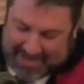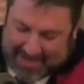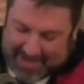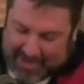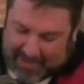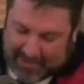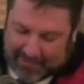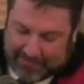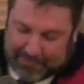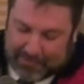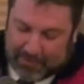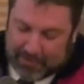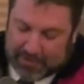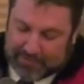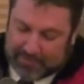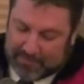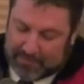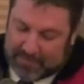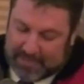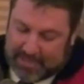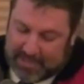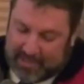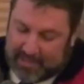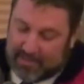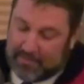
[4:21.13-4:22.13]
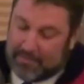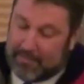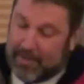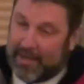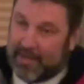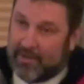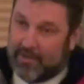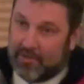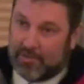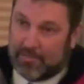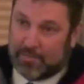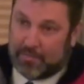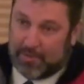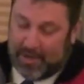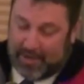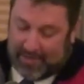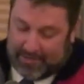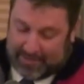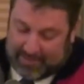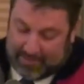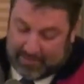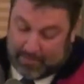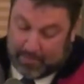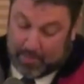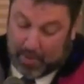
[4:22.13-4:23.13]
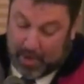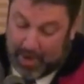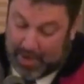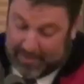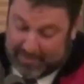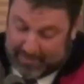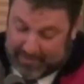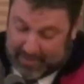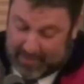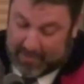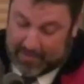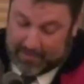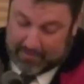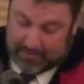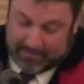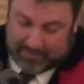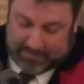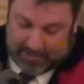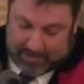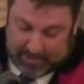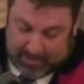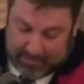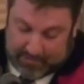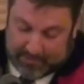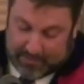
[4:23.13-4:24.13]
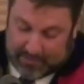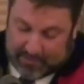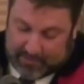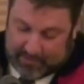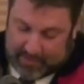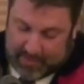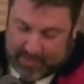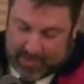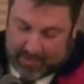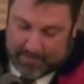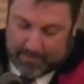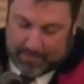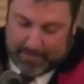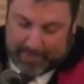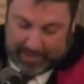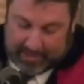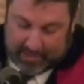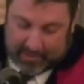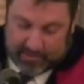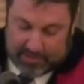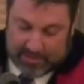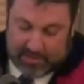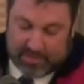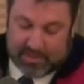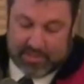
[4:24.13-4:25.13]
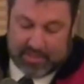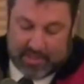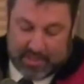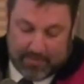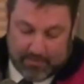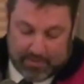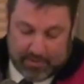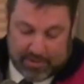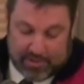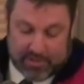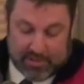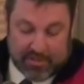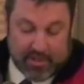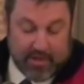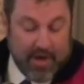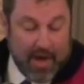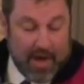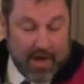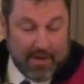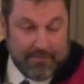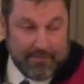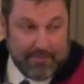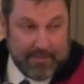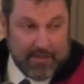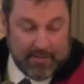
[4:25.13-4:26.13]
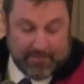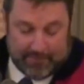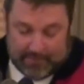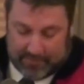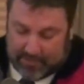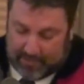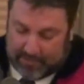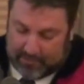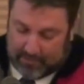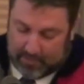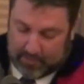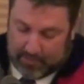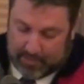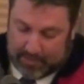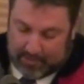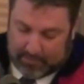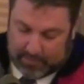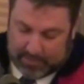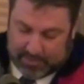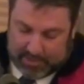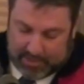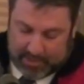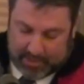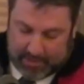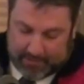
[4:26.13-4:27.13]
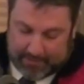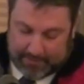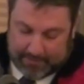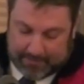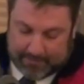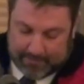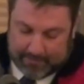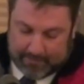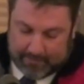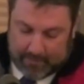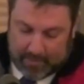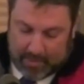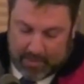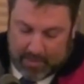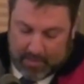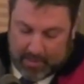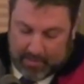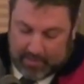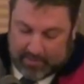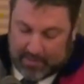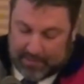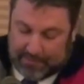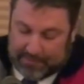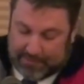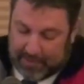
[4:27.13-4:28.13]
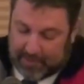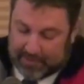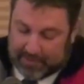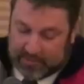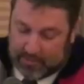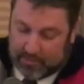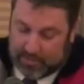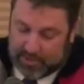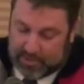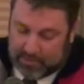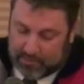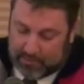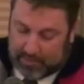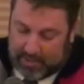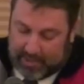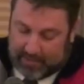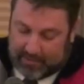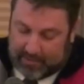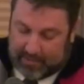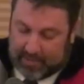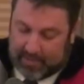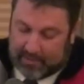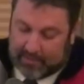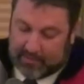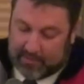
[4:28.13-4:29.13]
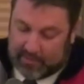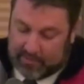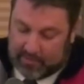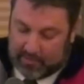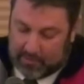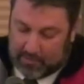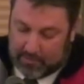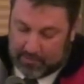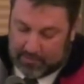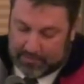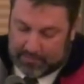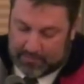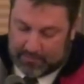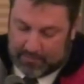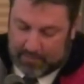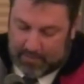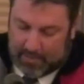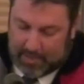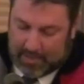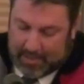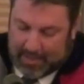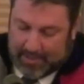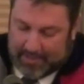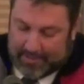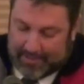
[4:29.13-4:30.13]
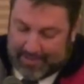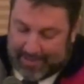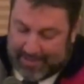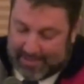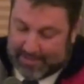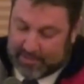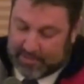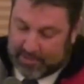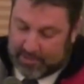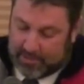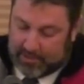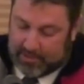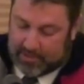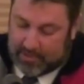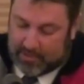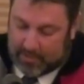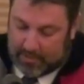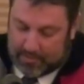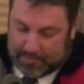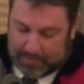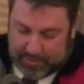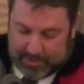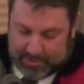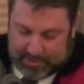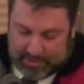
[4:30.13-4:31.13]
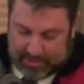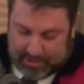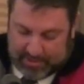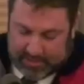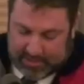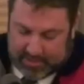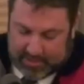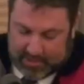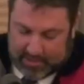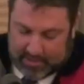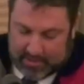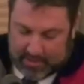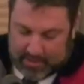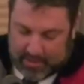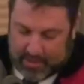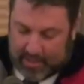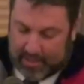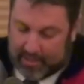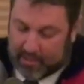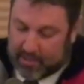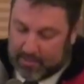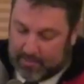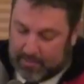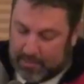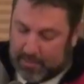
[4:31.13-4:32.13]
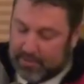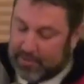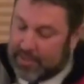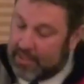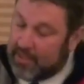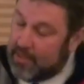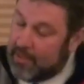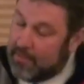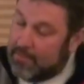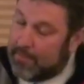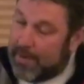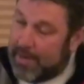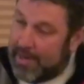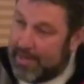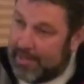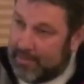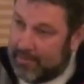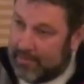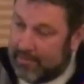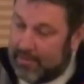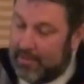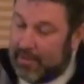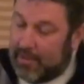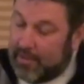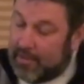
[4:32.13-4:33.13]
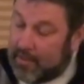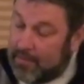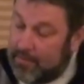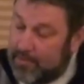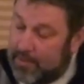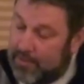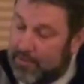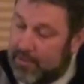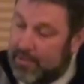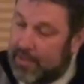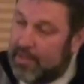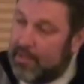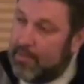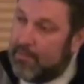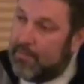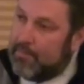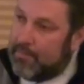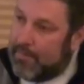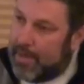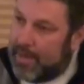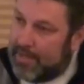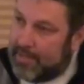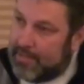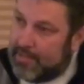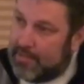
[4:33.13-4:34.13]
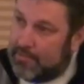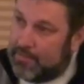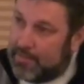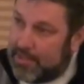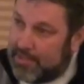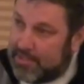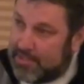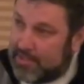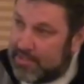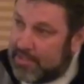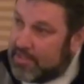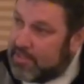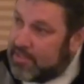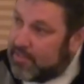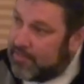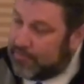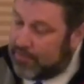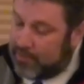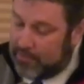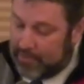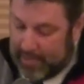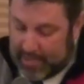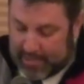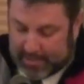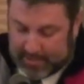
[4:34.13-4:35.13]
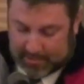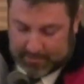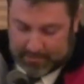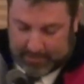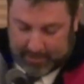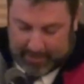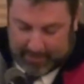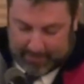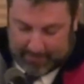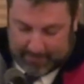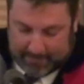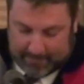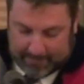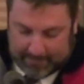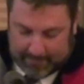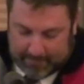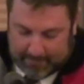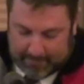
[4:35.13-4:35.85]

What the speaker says: And the folks from Tandem Bagel delivered to them bagels, sandwiches, and coffee for everyone that was there. They felt it was the right thing to do. That's a good corporate citizen and a community-minded business, if you ask me.